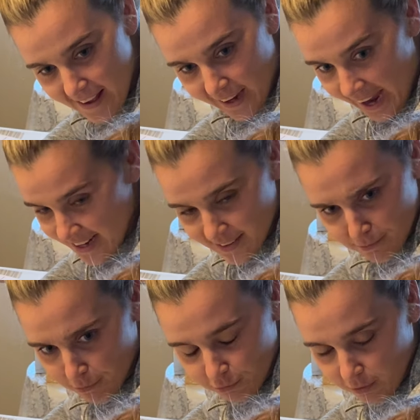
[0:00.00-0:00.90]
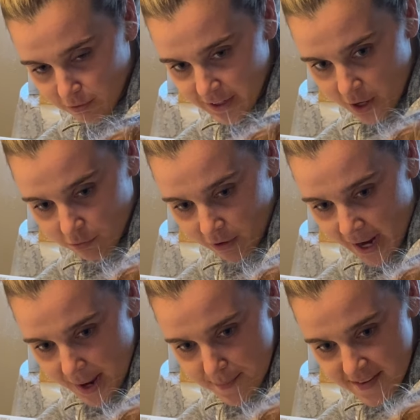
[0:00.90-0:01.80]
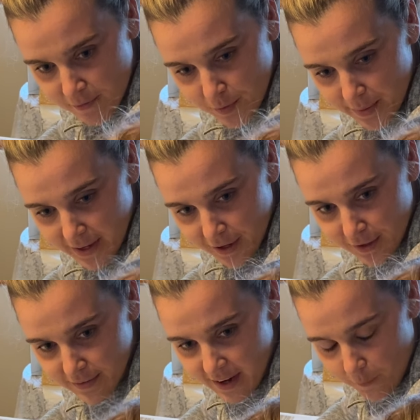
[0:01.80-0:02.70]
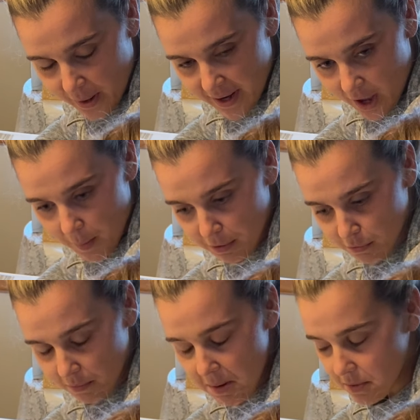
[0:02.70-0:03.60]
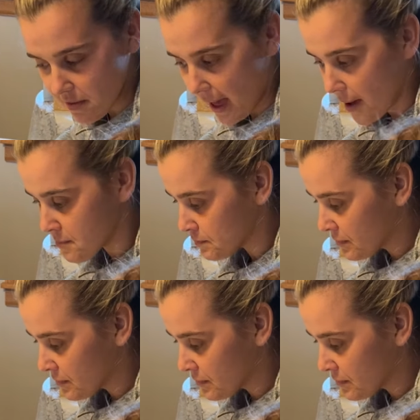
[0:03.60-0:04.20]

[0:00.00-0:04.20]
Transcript: kind of, rhymes and would be a good way to help you remember that.